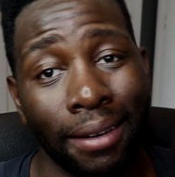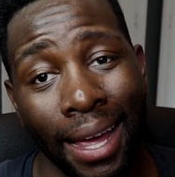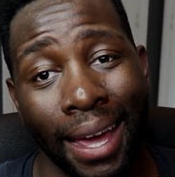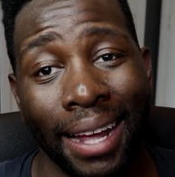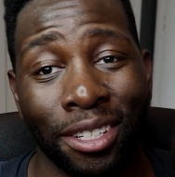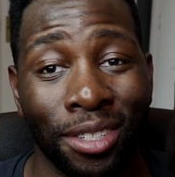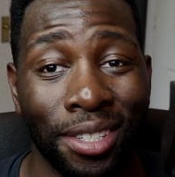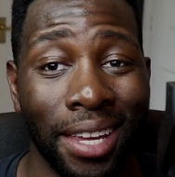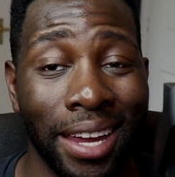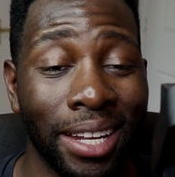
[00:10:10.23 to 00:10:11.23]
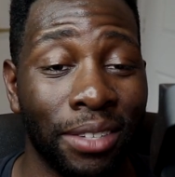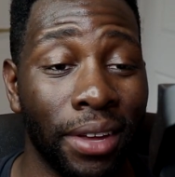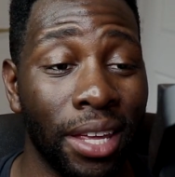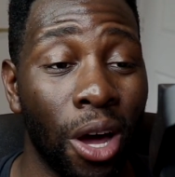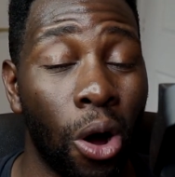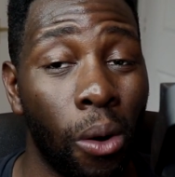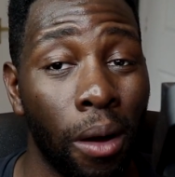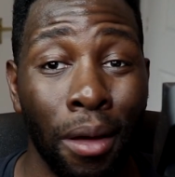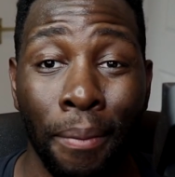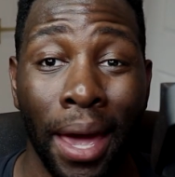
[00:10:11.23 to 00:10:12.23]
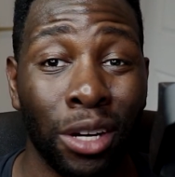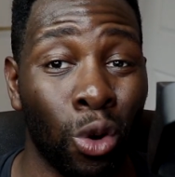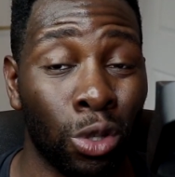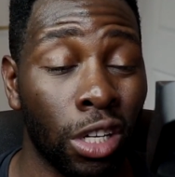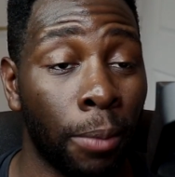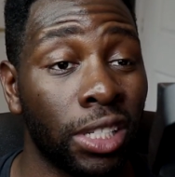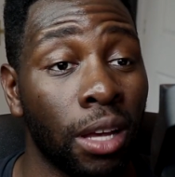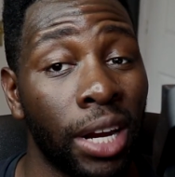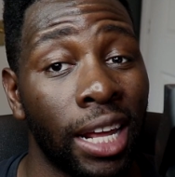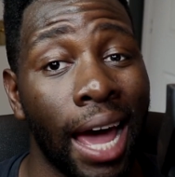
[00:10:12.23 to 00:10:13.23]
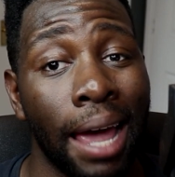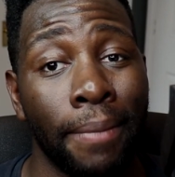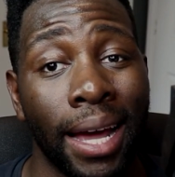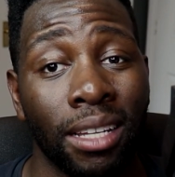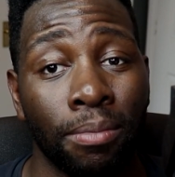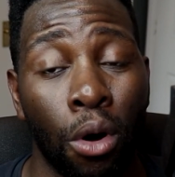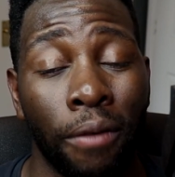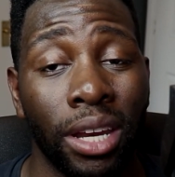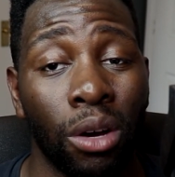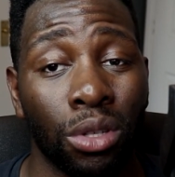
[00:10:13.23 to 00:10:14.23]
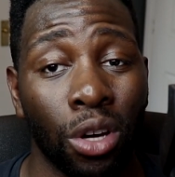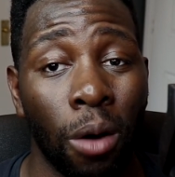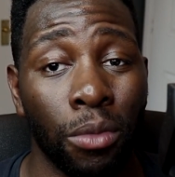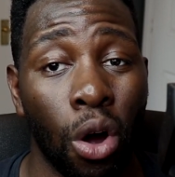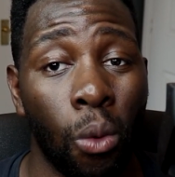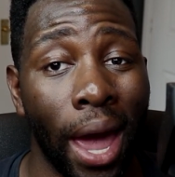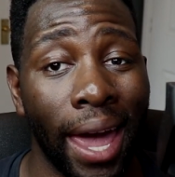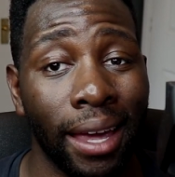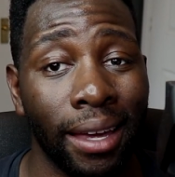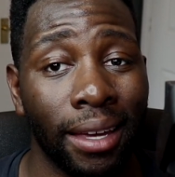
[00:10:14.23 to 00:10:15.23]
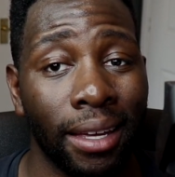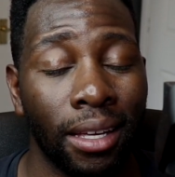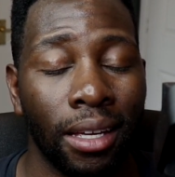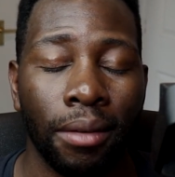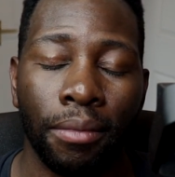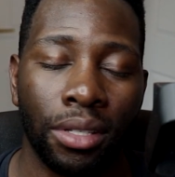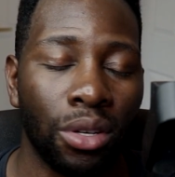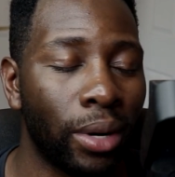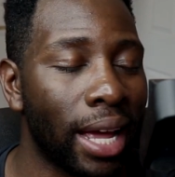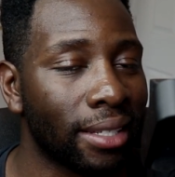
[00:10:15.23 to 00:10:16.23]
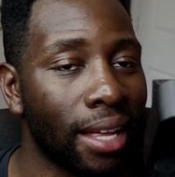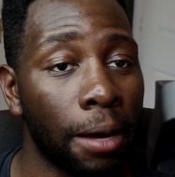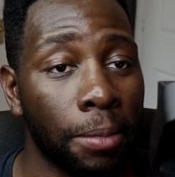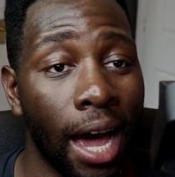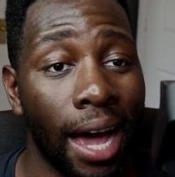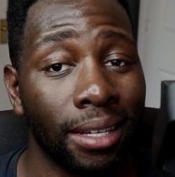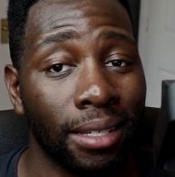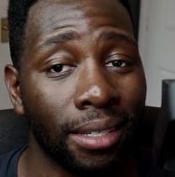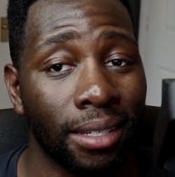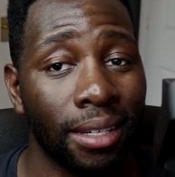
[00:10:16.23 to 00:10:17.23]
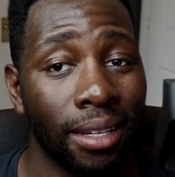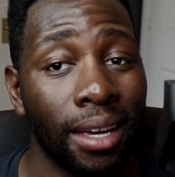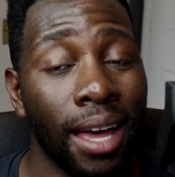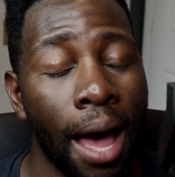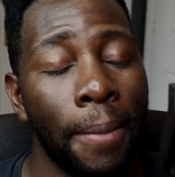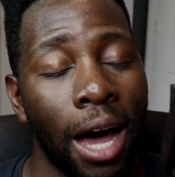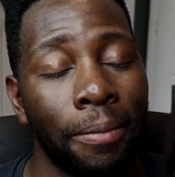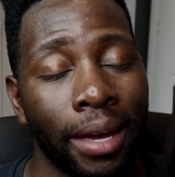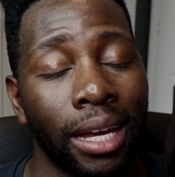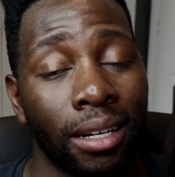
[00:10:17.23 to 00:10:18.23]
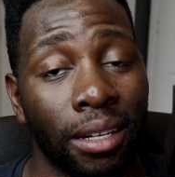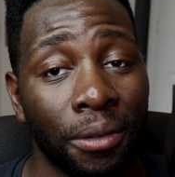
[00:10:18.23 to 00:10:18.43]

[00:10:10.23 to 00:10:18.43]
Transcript: out there that's just seen this video, make sure to drop a sub and a like, man. There's more videos to come your way. But till next time, guys, I'm out, man.